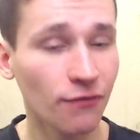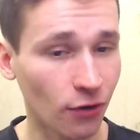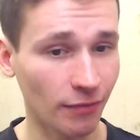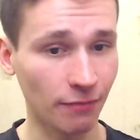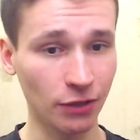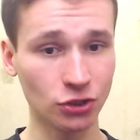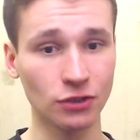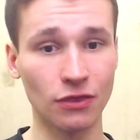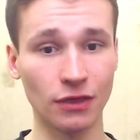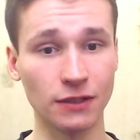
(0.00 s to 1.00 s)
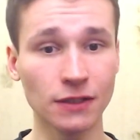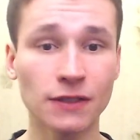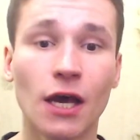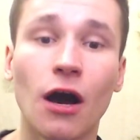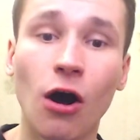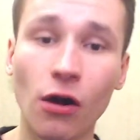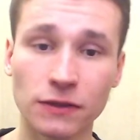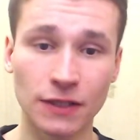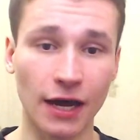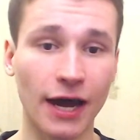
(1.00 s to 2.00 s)
for my PhD thesis.
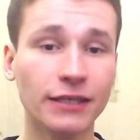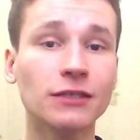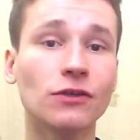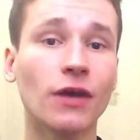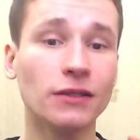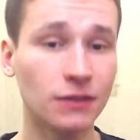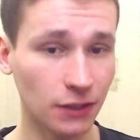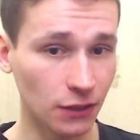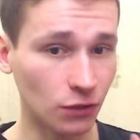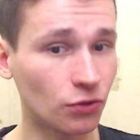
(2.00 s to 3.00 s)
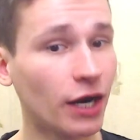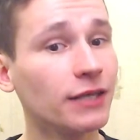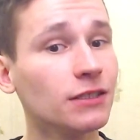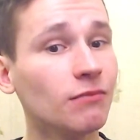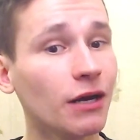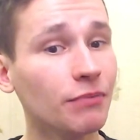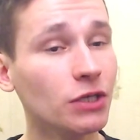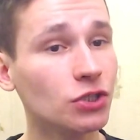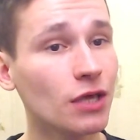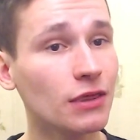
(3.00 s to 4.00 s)
Also, I need to continue writing my
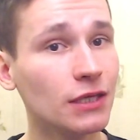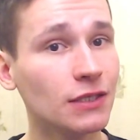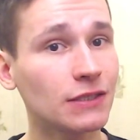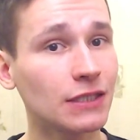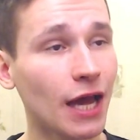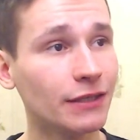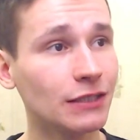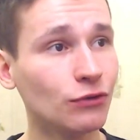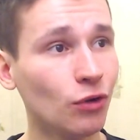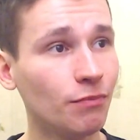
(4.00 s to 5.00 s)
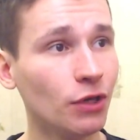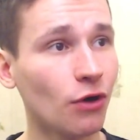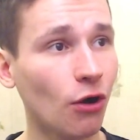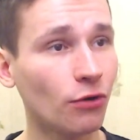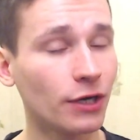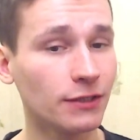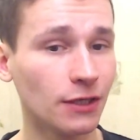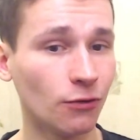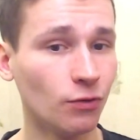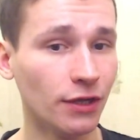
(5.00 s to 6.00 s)
PhD thesis and it will be
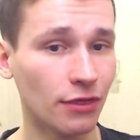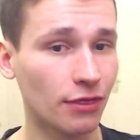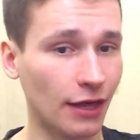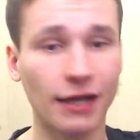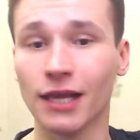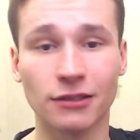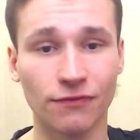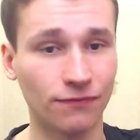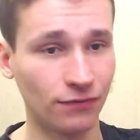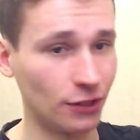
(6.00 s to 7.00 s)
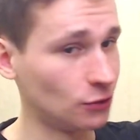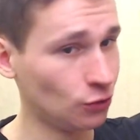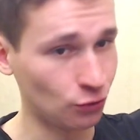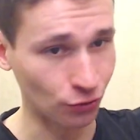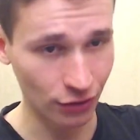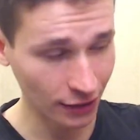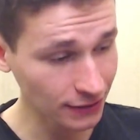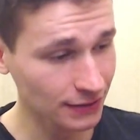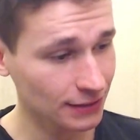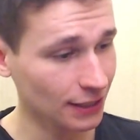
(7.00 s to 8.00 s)
already with a lot of uh, new
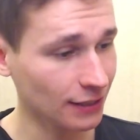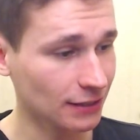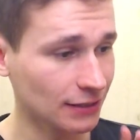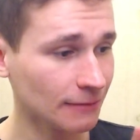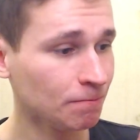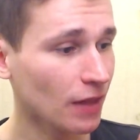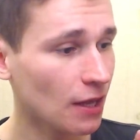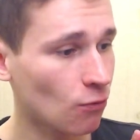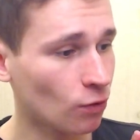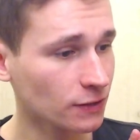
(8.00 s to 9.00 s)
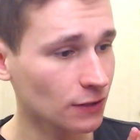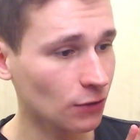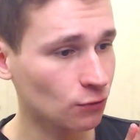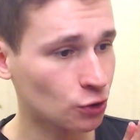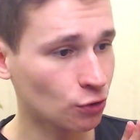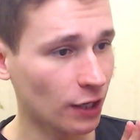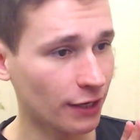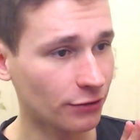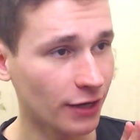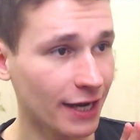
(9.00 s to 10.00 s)
things in it. What should I
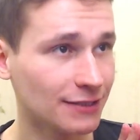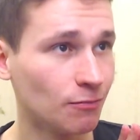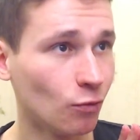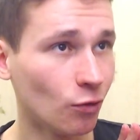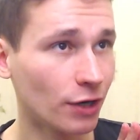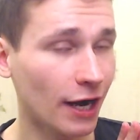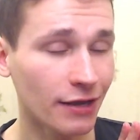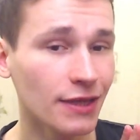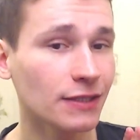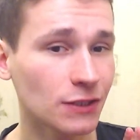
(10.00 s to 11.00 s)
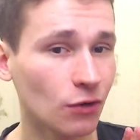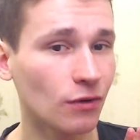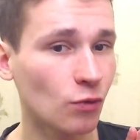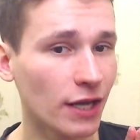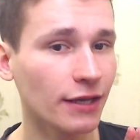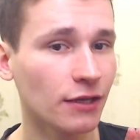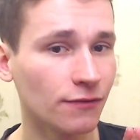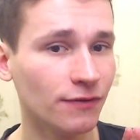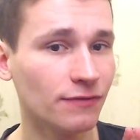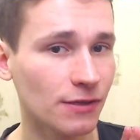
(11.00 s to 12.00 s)
write more? I think so
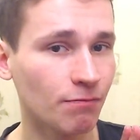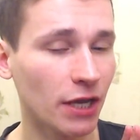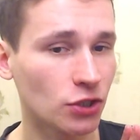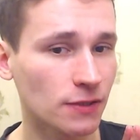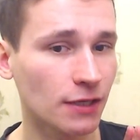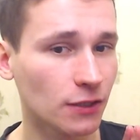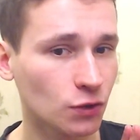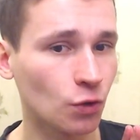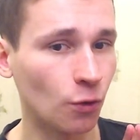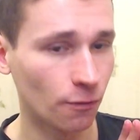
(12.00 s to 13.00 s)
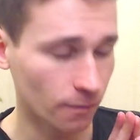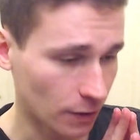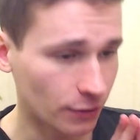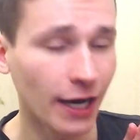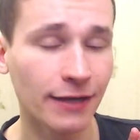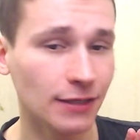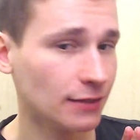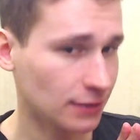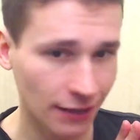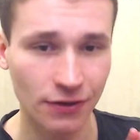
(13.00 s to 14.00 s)
150 pages I need to write
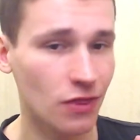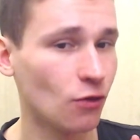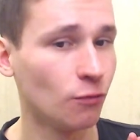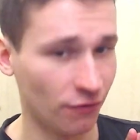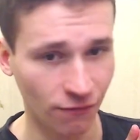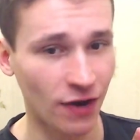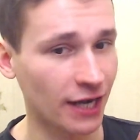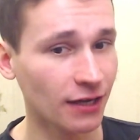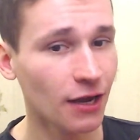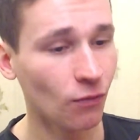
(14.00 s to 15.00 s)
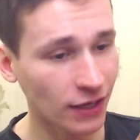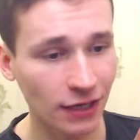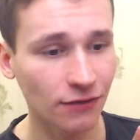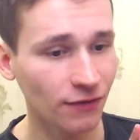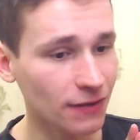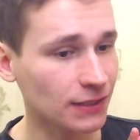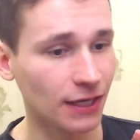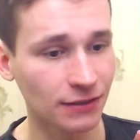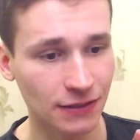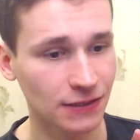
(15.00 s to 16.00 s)
and everything will be fine.
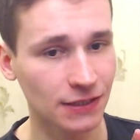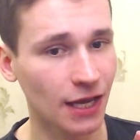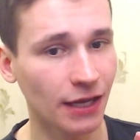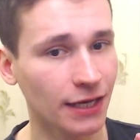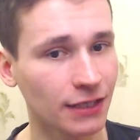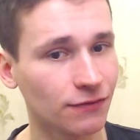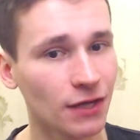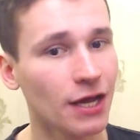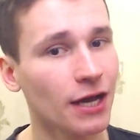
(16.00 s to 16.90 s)
150, it is uh, kind of